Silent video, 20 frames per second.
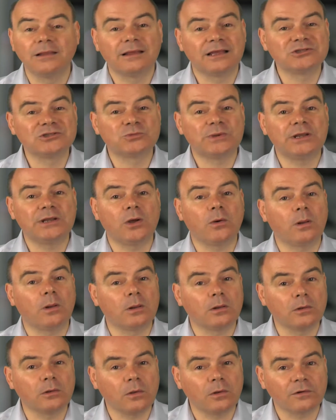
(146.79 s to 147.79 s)
As we know, a
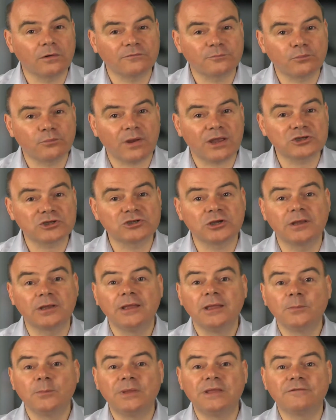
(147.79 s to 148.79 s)
lot of pressure
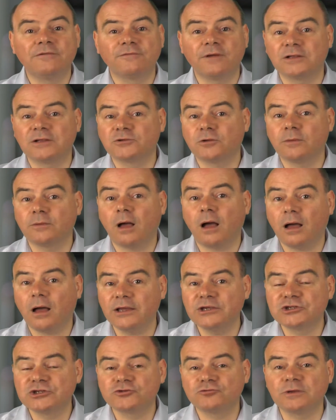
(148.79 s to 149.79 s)
being felt on the
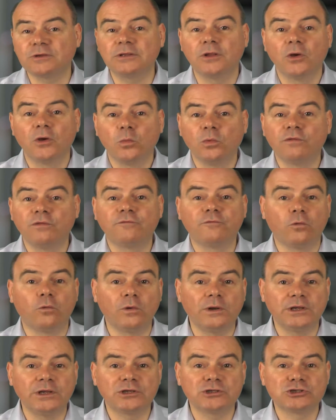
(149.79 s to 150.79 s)
high street with
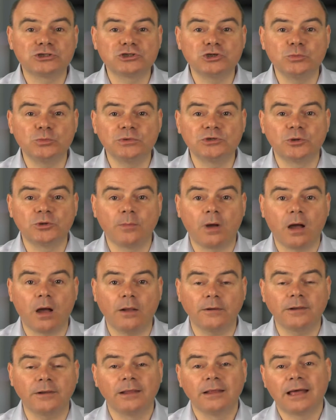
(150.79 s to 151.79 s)
falling consumer
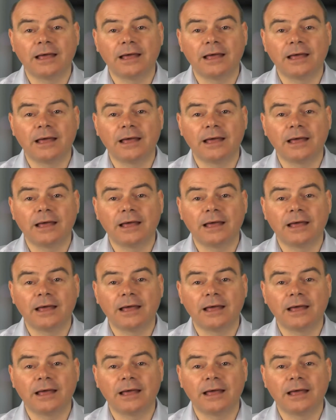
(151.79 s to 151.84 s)
demand.